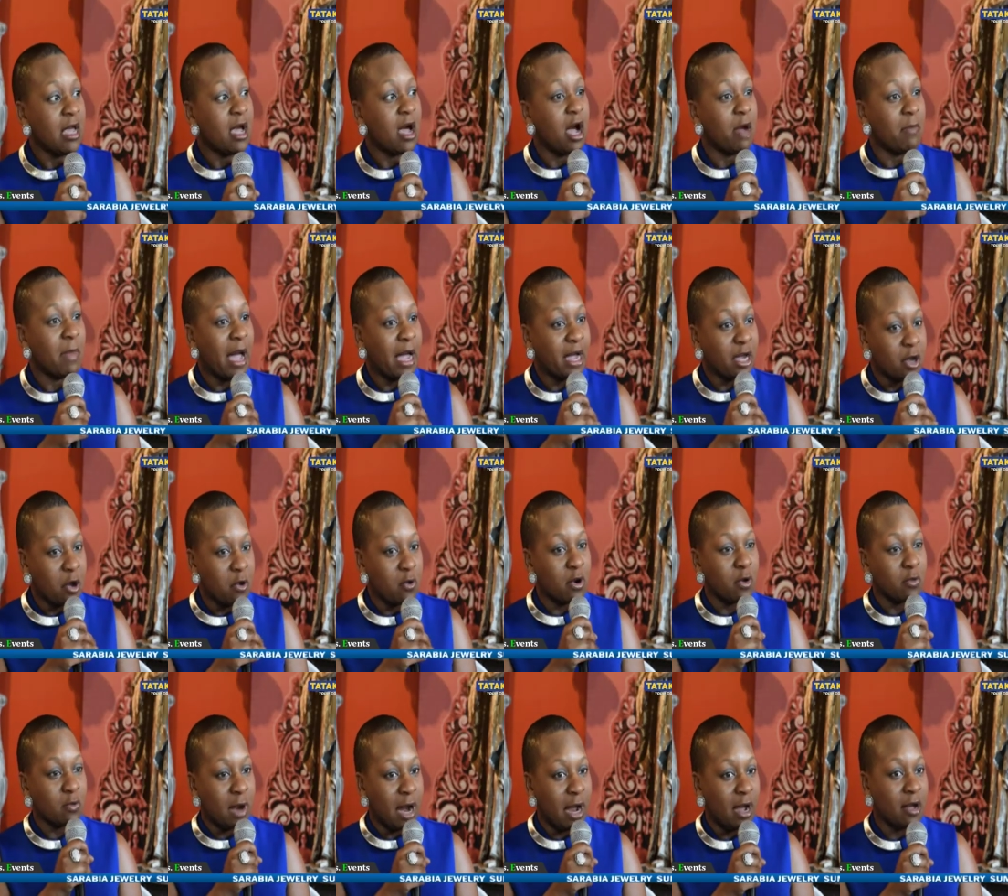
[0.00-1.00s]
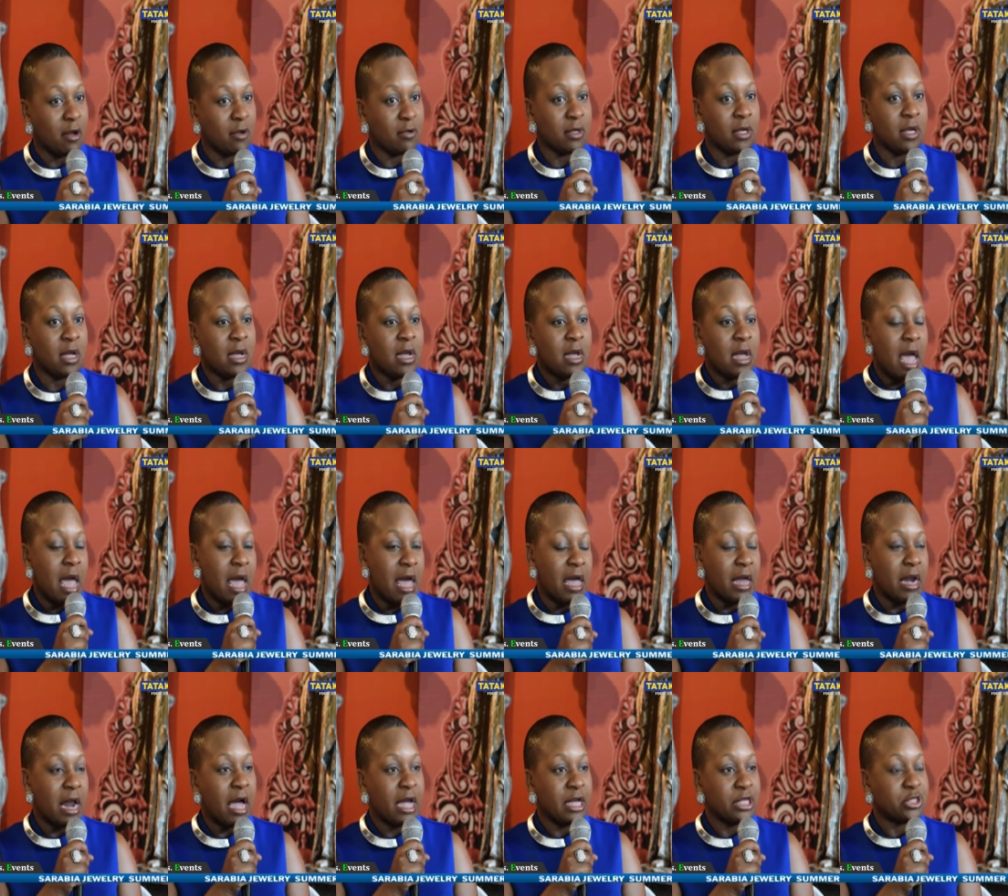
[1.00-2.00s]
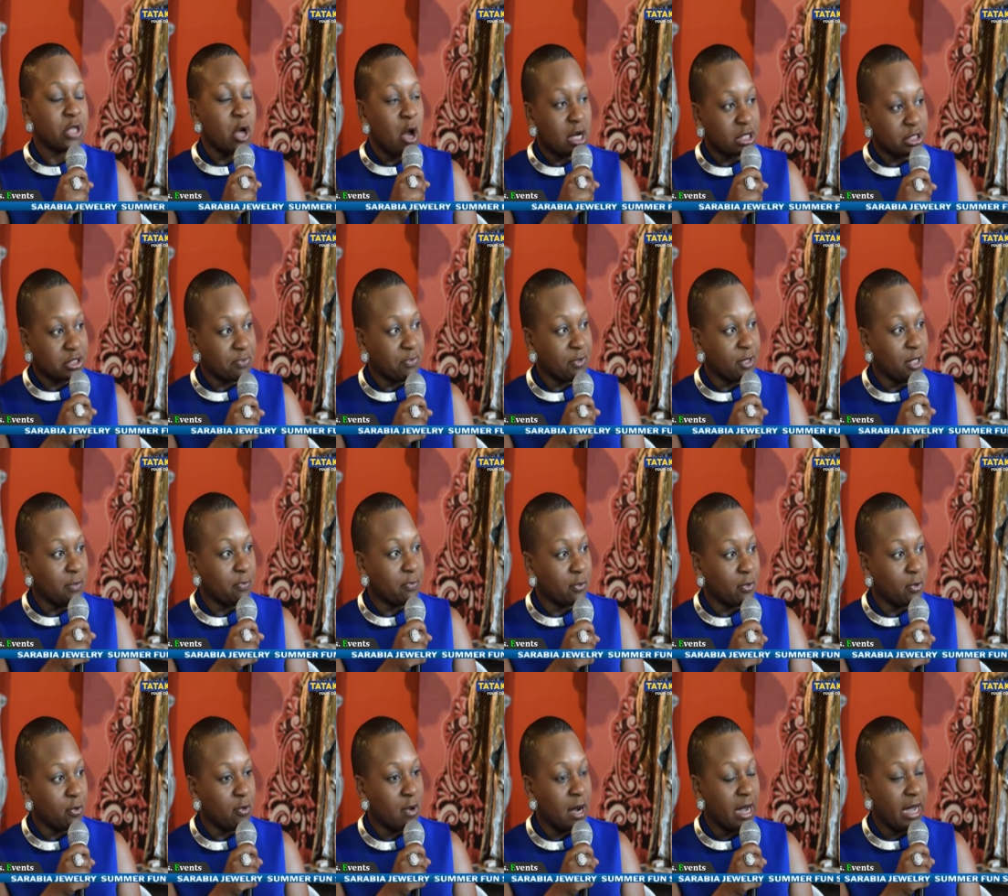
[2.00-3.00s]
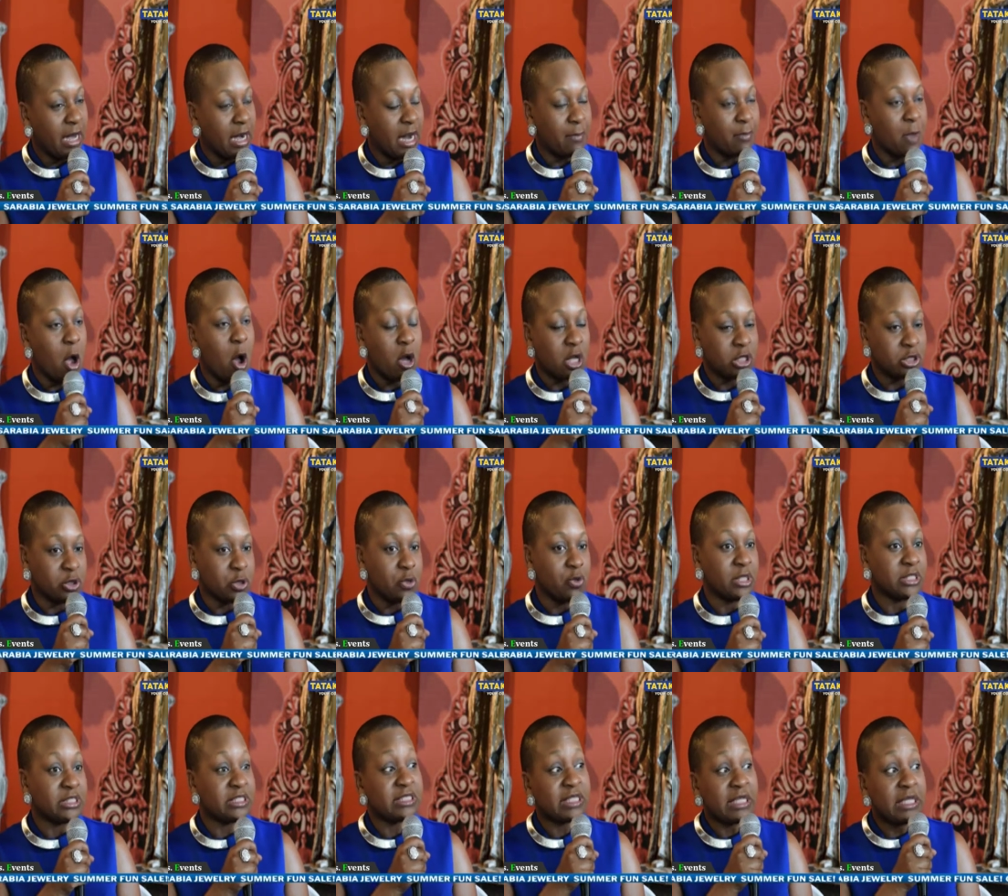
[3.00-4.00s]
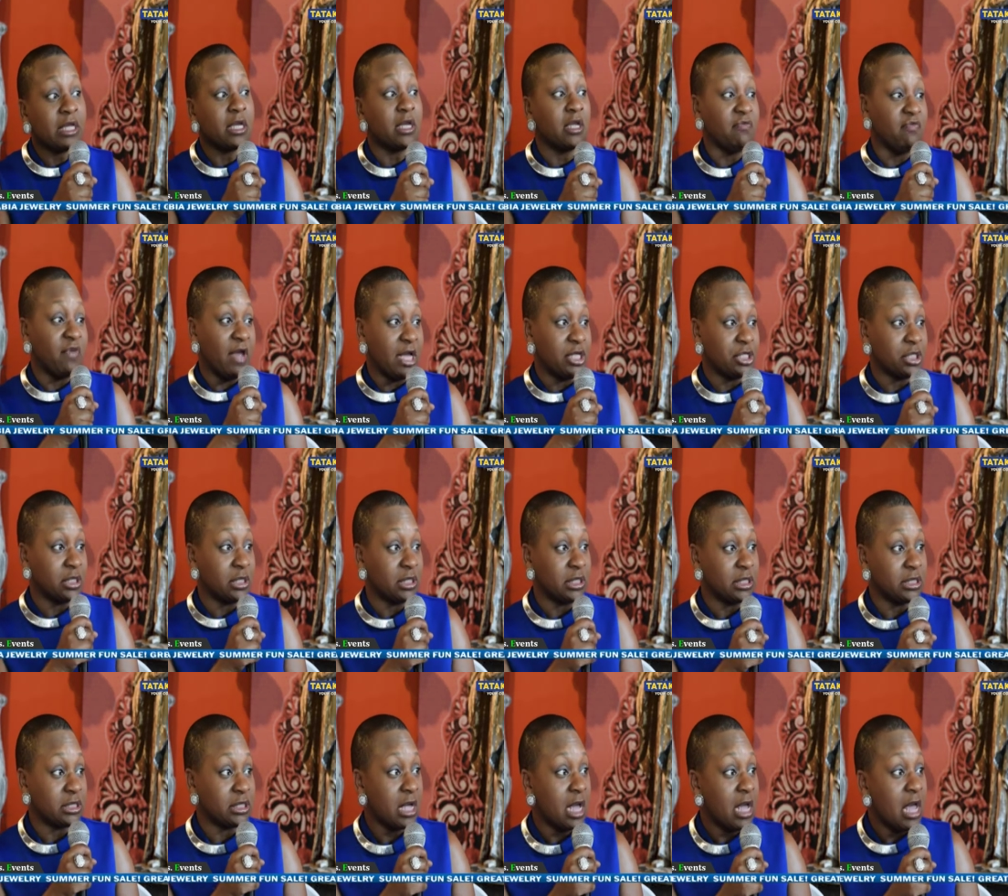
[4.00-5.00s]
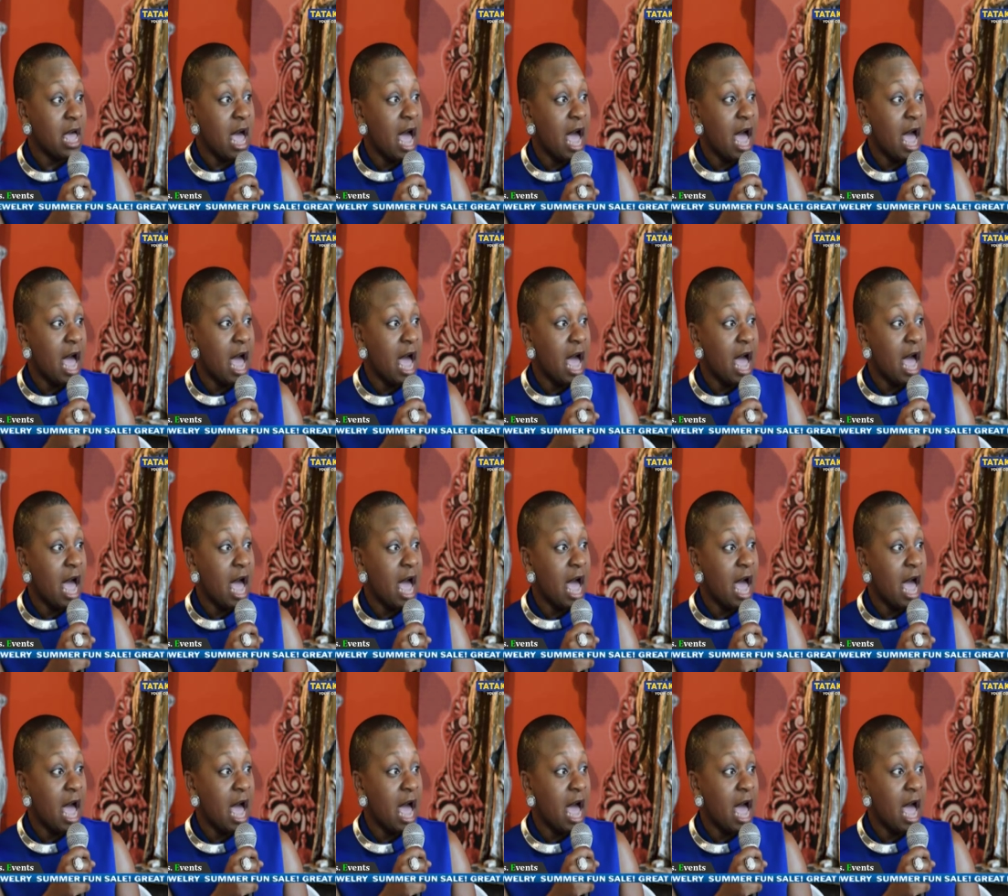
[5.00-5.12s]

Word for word: um, I go around and I talk to people, and I'm also a singing evangelist.